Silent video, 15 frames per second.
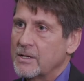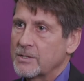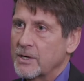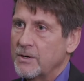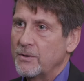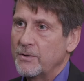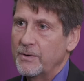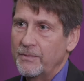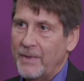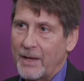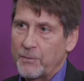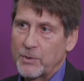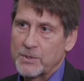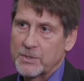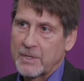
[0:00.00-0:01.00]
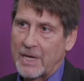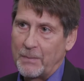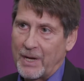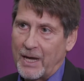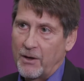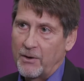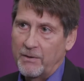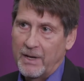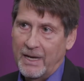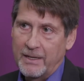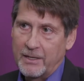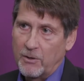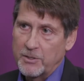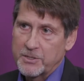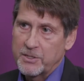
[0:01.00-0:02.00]
So that was coming out of it.
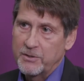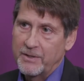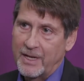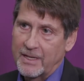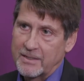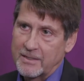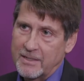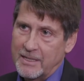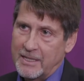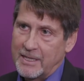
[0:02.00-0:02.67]
And also that